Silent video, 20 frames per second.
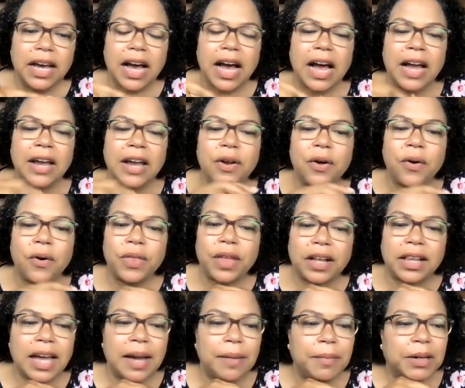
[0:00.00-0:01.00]
I know that
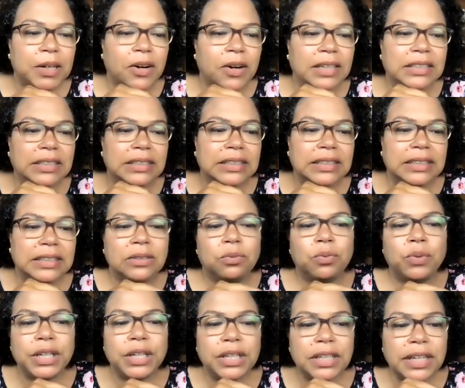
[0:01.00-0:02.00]
climate crisis is
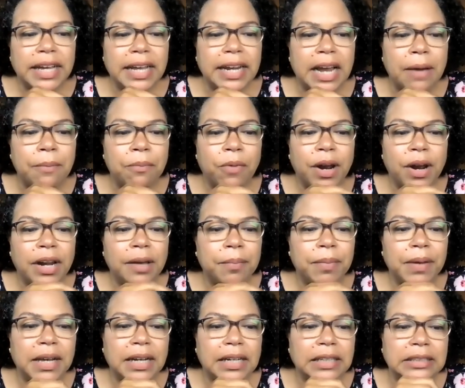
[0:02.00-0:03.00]
real, and I'm running
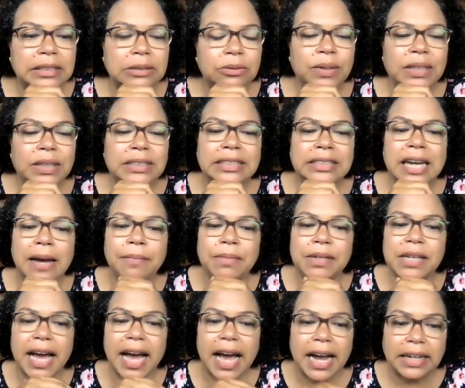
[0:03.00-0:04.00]
because it's time
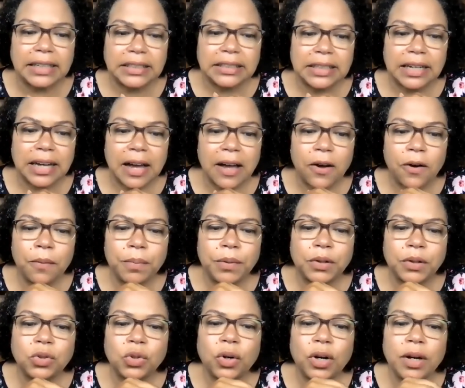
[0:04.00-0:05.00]
to act. I hope you'll
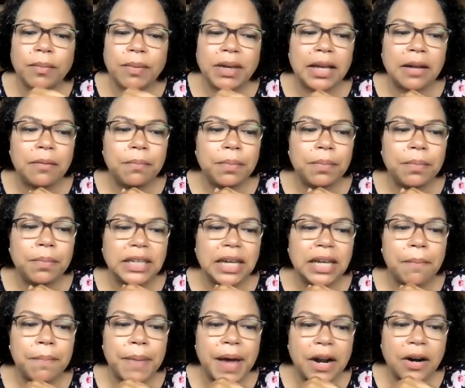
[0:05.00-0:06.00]
join me in building a
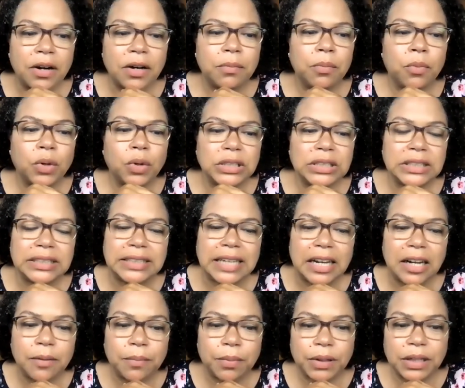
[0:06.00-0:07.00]
better, more
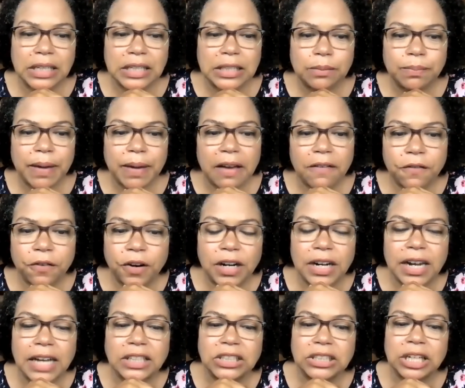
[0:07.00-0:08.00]
sustainable East Bay for our
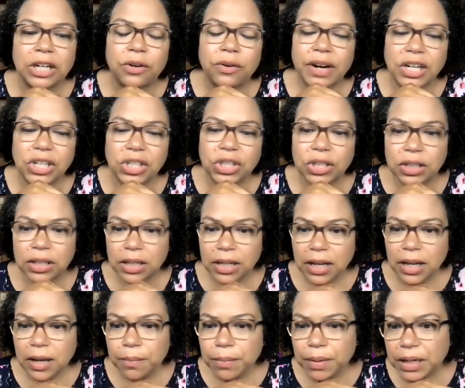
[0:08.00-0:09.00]
next generation,
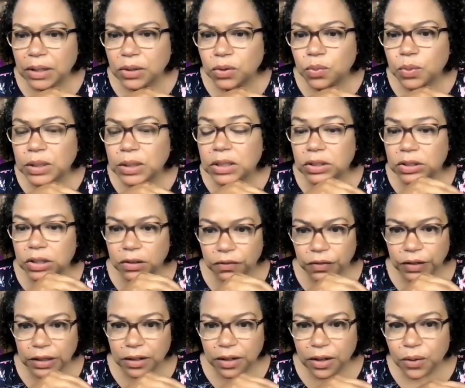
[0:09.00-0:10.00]
because we deserve
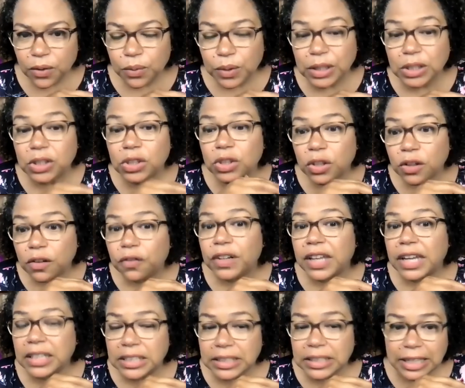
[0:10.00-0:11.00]
it. We deserve
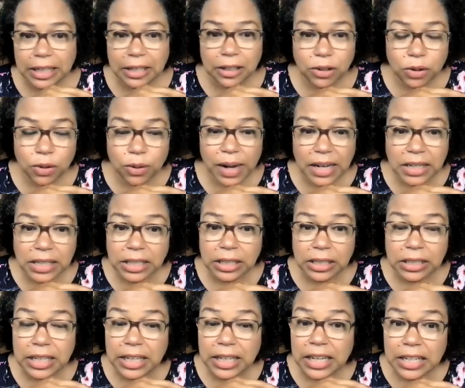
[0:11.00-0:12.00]
legislators who actually
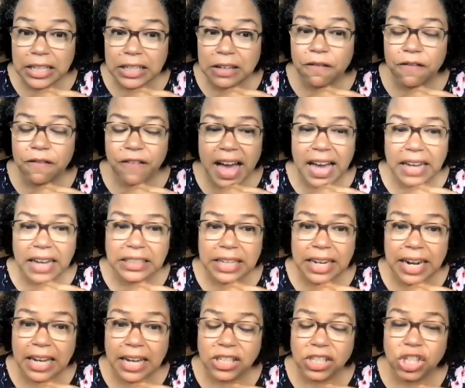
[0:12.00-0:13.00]
dig into facts
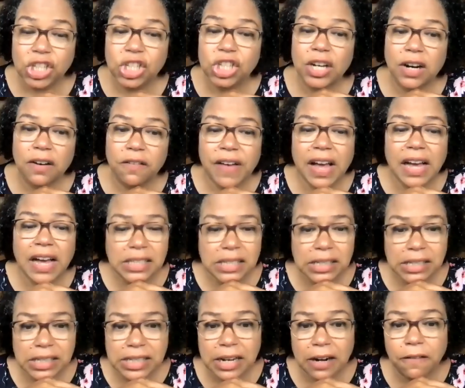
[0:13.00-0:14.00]
and actually share facts
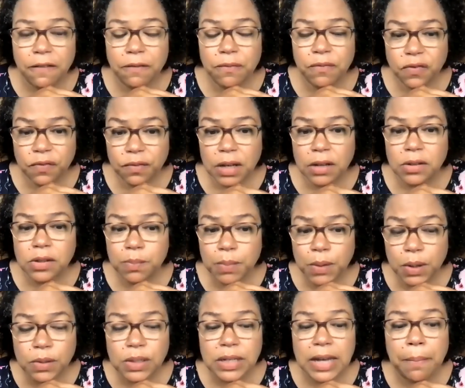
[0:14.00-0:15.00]
instead of
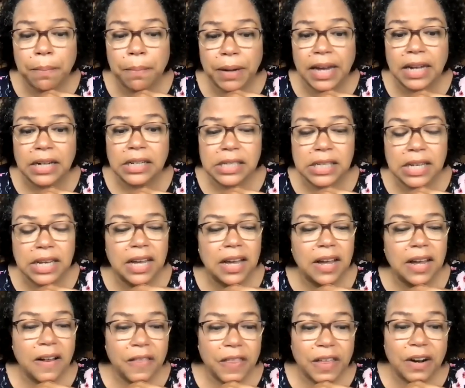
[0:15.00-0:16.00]
spew top lines
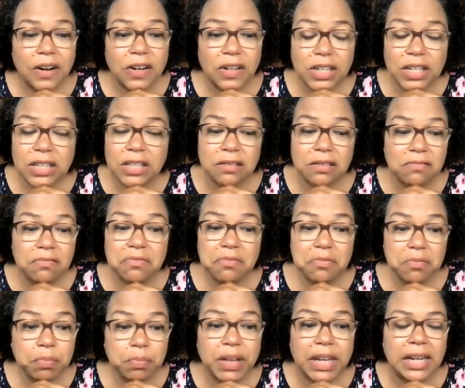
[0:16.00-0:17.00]
that are just
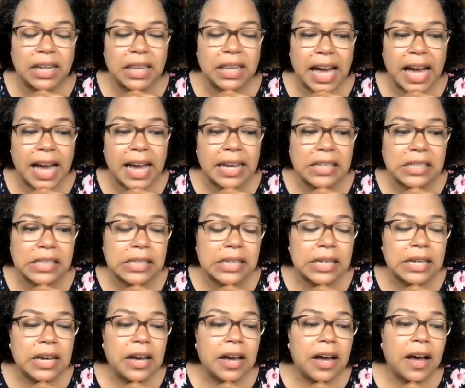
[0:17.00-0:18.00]
blatant lies.
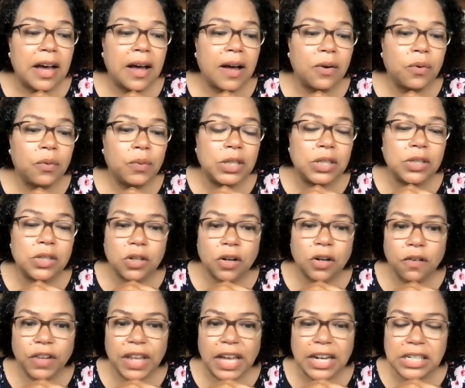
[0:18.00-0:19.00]
We
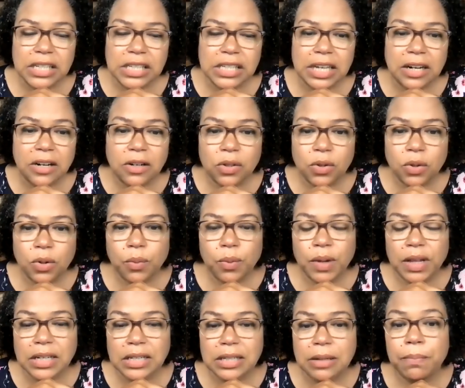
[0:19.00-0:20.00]
deserve legislators who are
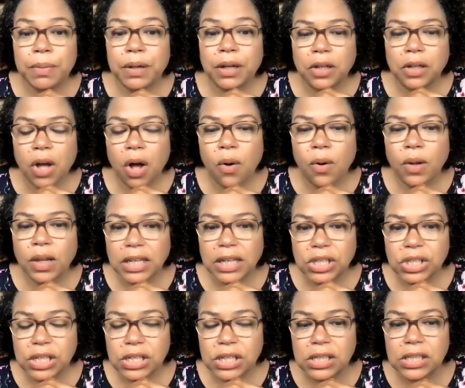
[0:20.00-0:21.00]
willing to build
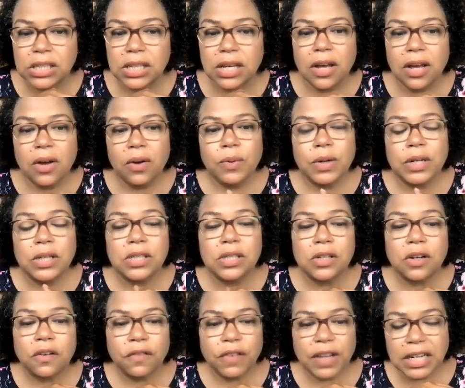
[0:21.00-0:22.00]
coalitions. We
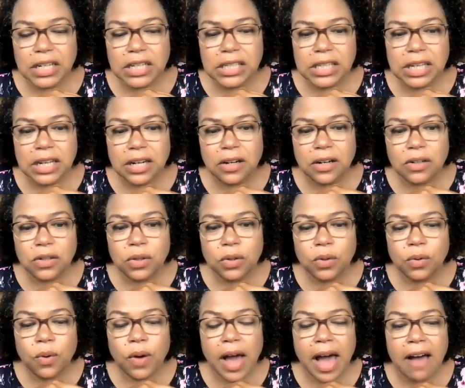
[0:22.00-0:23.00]
deserve legislators
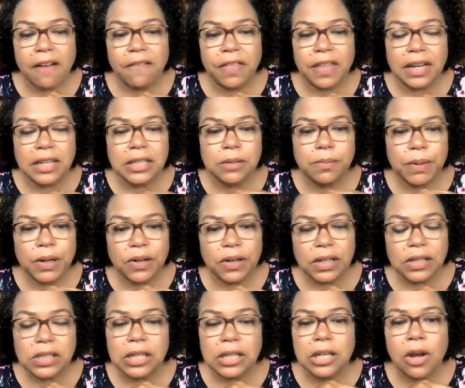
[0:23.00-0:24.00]
who have the
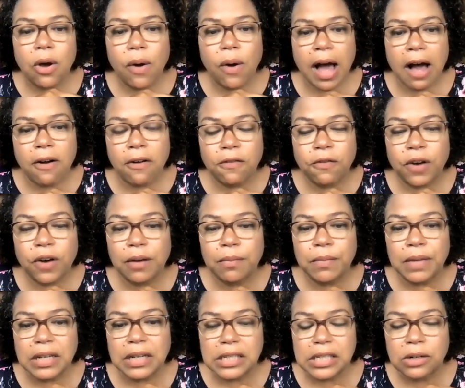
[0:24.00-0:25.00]
experience and know-how of what it
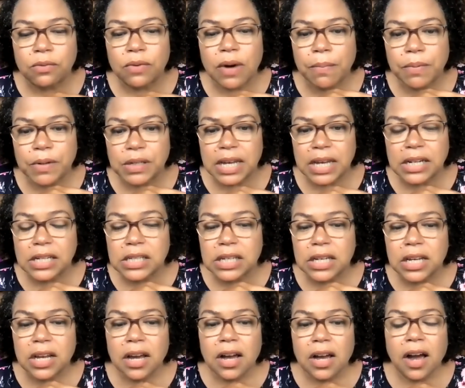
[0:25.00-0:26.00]
means to represent
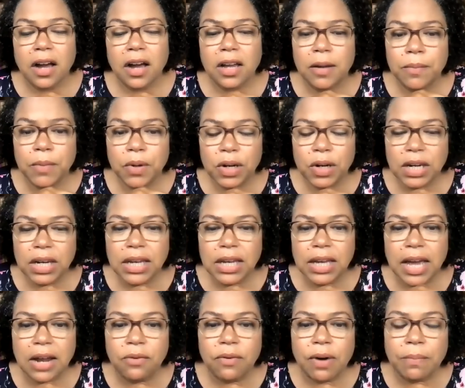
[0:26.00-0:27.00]
a community
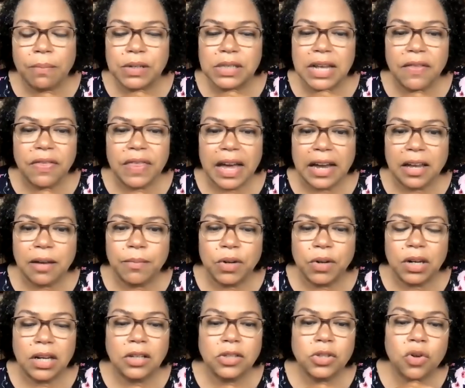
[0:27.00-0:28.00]
and represent that
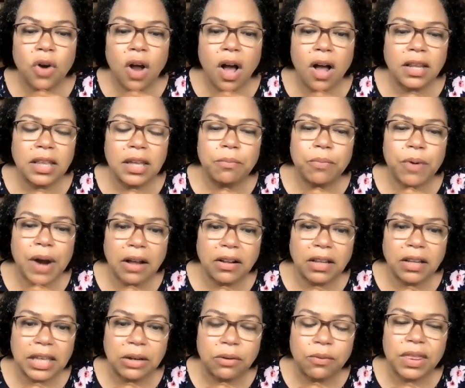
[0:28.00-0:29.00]
community strongly and
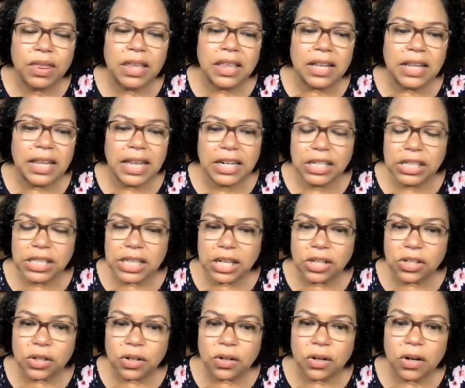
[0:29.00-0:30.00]
proudly within the
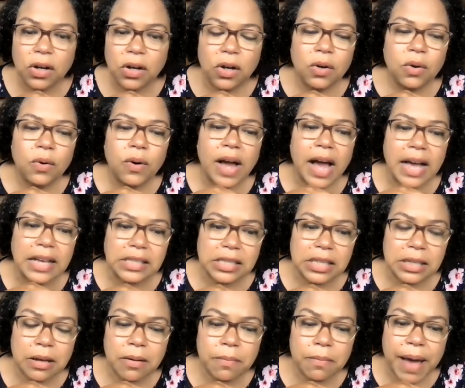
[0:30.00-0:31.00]
legislature, who has
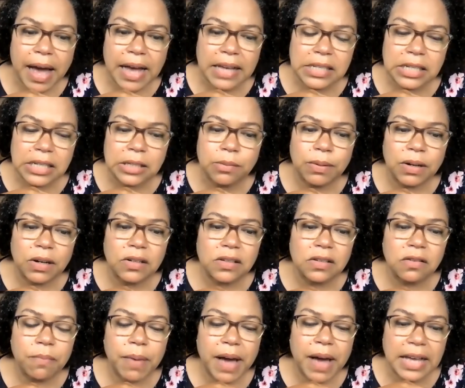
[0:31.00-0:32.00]
the past experience
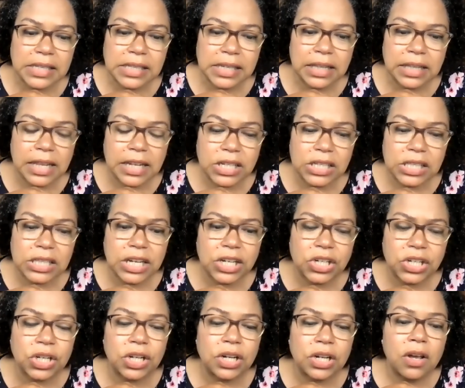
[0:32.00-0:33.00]
of passing
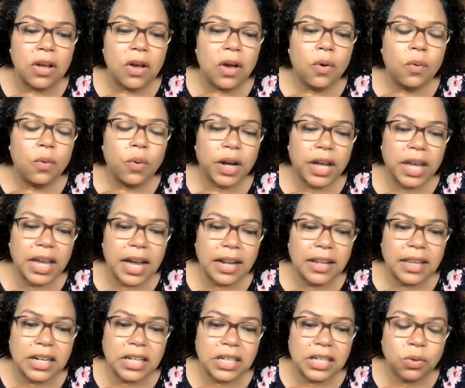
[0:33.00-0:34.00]
legislation, working on
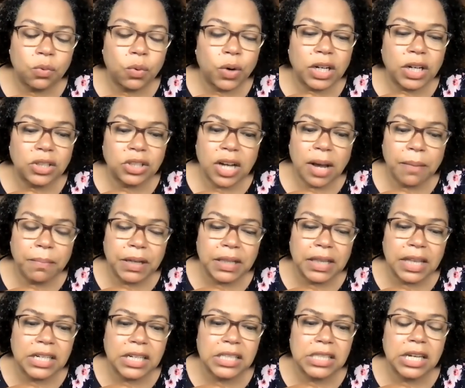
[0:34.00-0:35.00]
workshopping
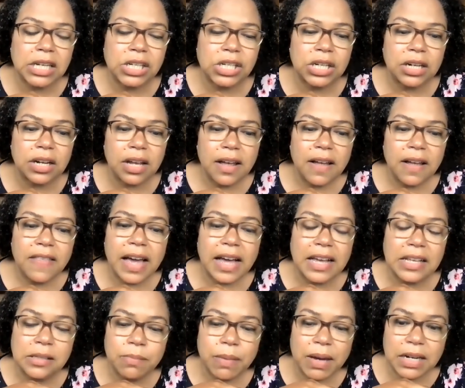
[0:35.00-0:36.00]
legislation that
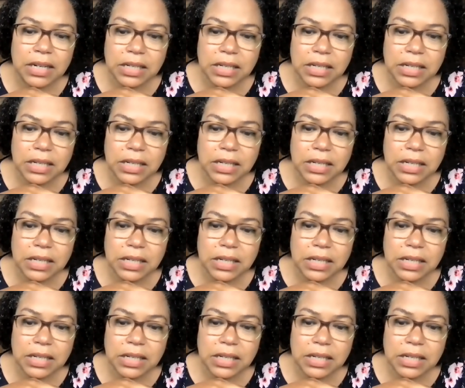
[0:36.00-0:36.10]
has made a